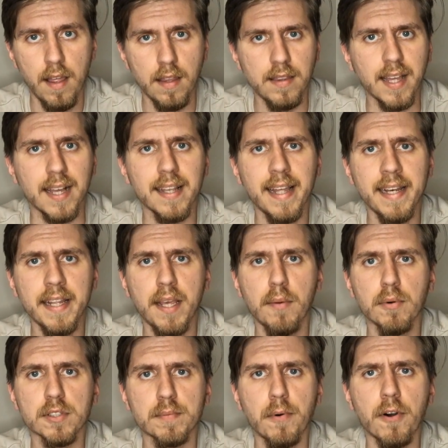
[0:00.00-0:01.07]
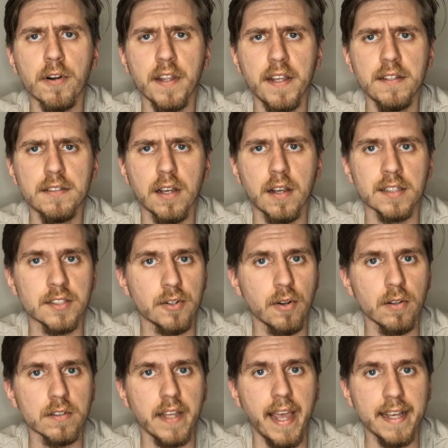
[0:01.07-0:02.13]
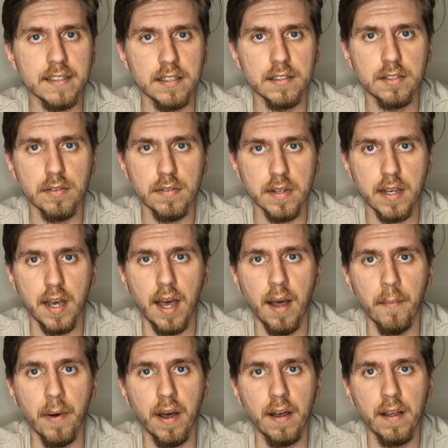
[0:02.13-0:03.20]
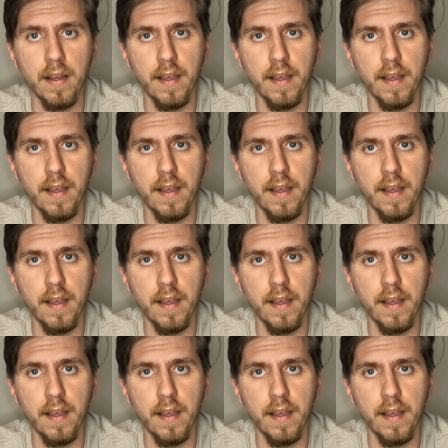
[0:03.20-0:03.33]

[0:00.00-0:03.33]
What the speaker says: The clan he was born into controlled access to the Kaaba.